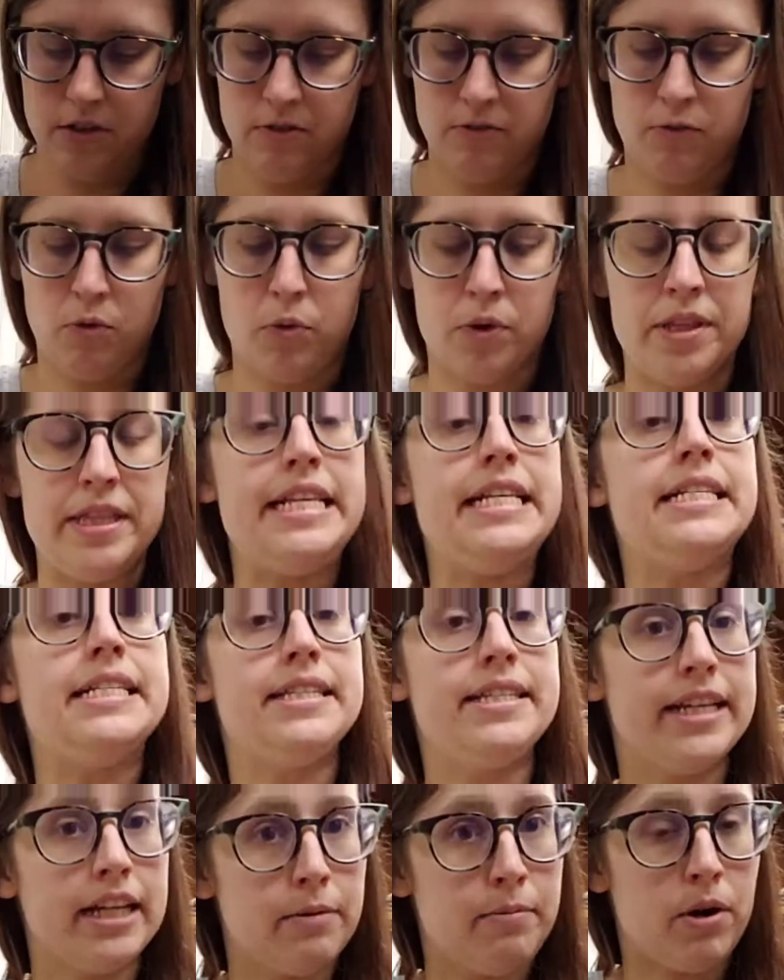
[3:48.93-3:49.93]
for the
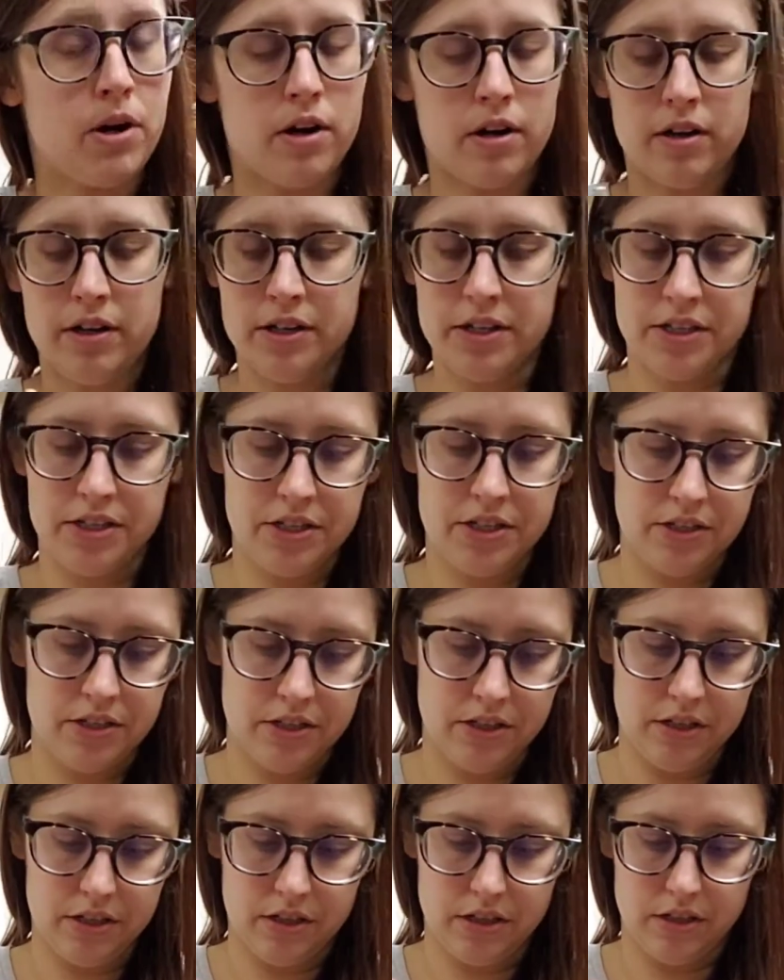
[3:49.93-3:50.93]
stick part,
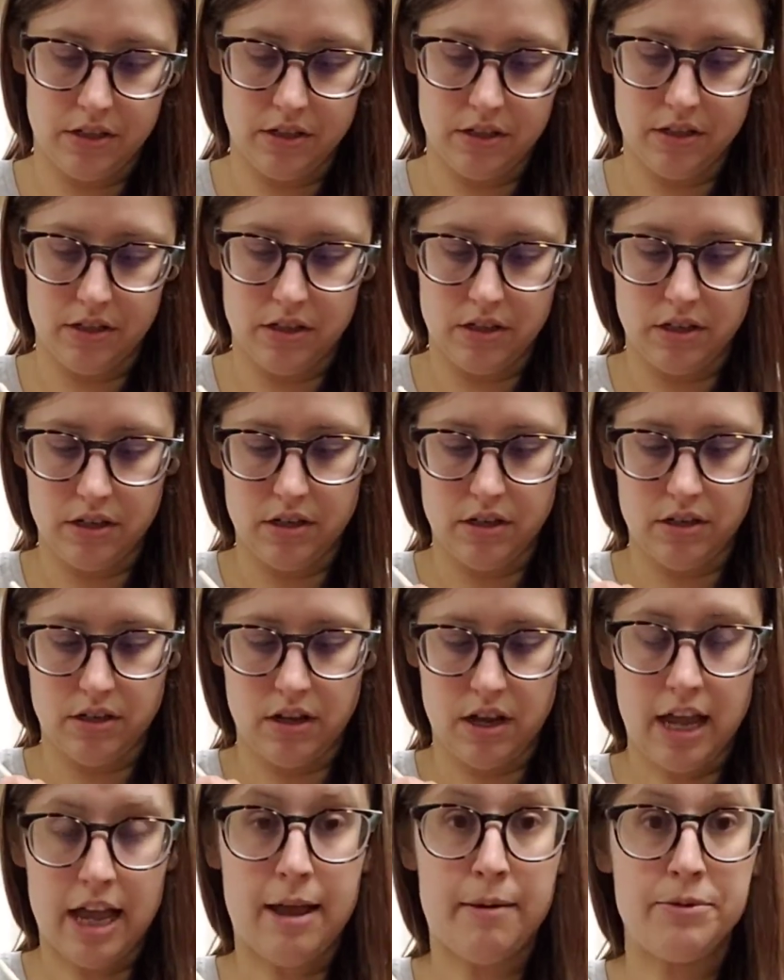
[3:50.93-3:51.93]

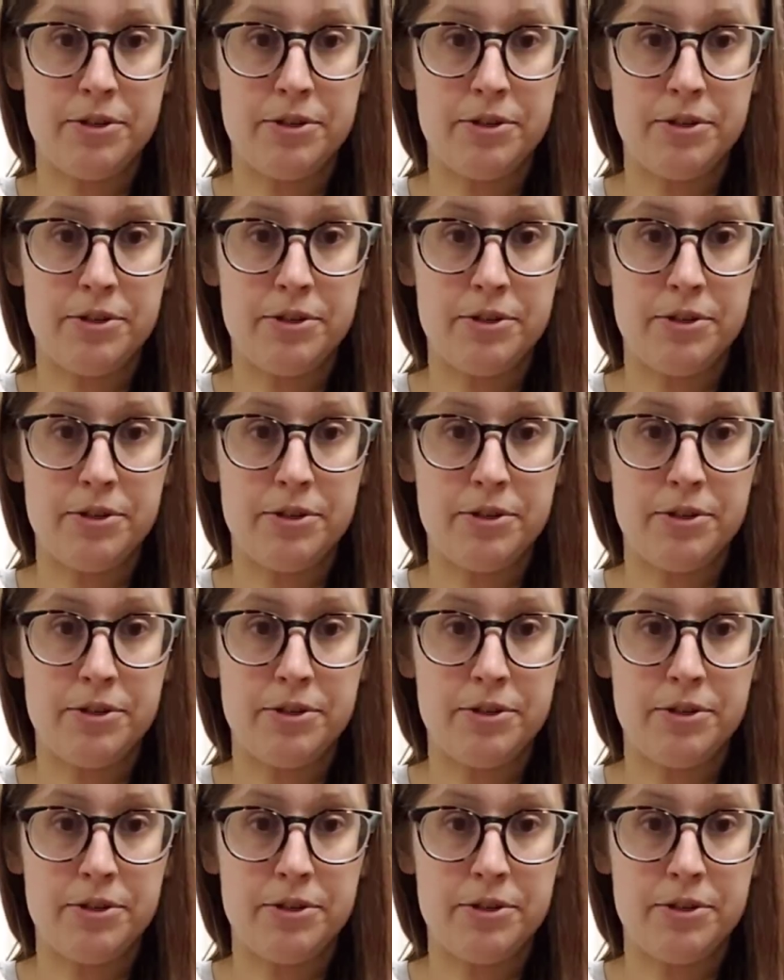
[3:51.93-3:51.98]
I'm